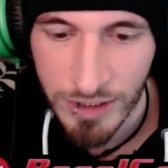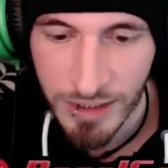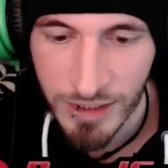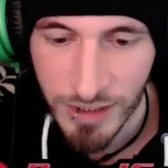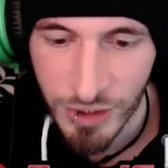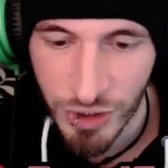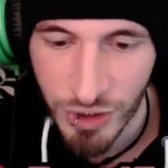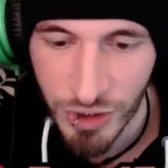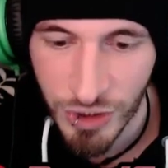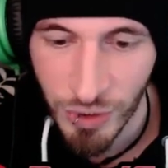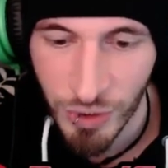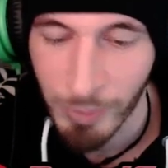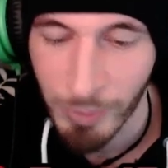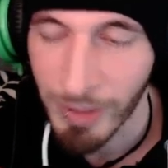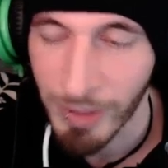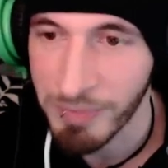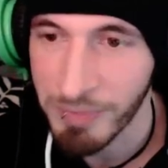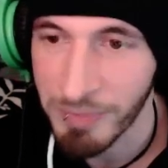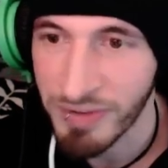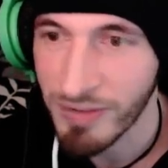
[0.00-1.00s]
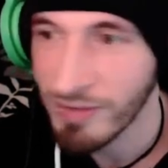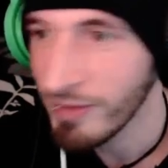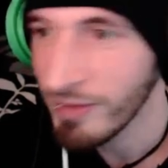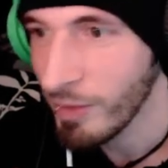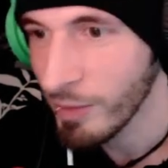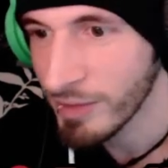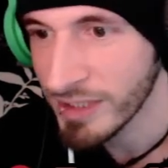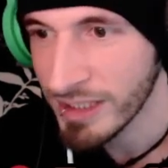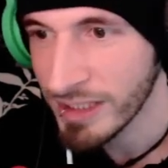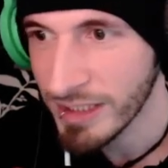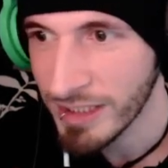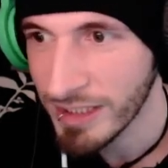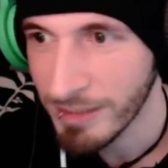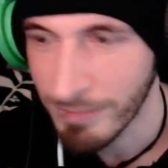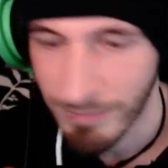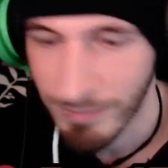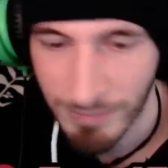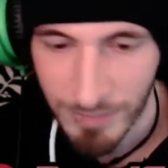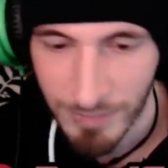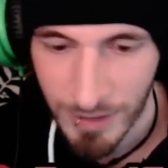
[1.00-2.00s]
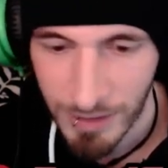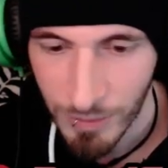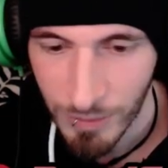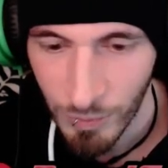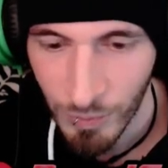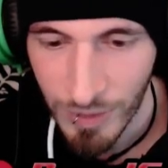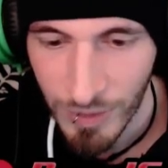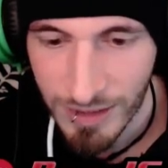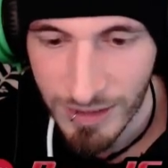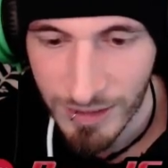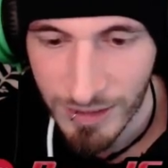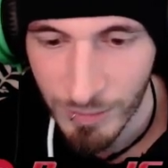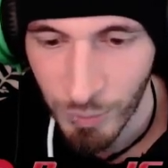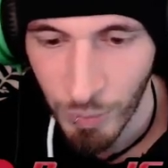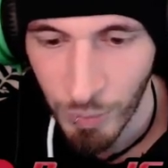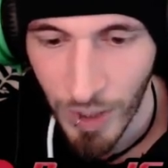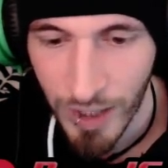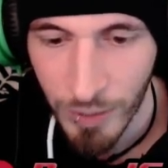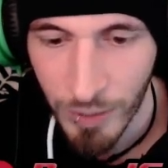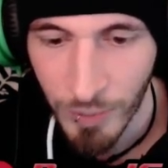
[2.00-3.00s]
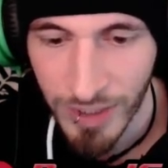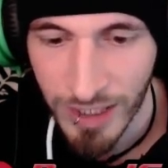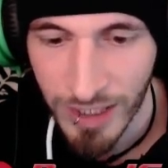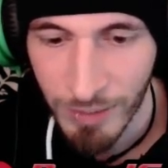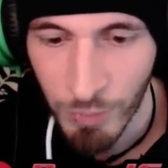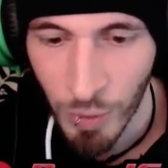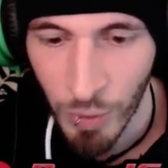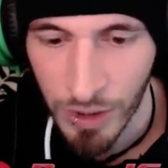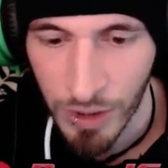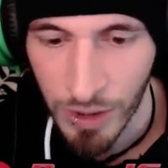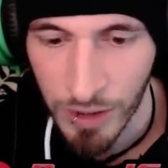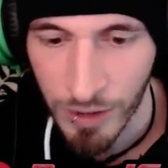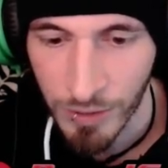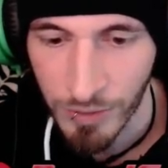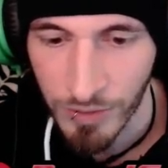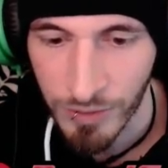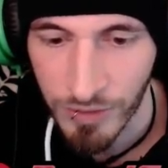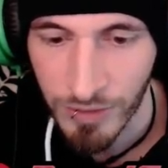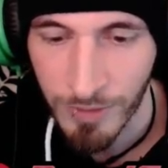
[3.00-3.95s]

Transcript: shoot 'em ups. Holy what why do we need more clothes?